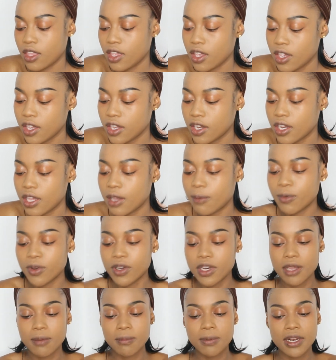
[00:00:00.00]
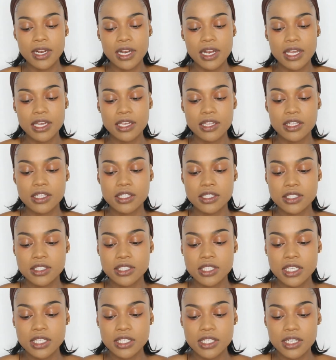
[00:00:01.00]
and I'm going to apply
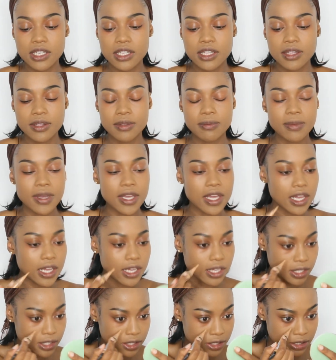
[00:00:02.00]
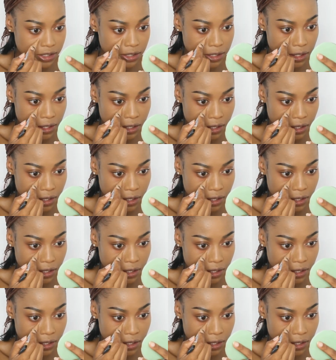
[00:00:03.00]
this underneath my eyes.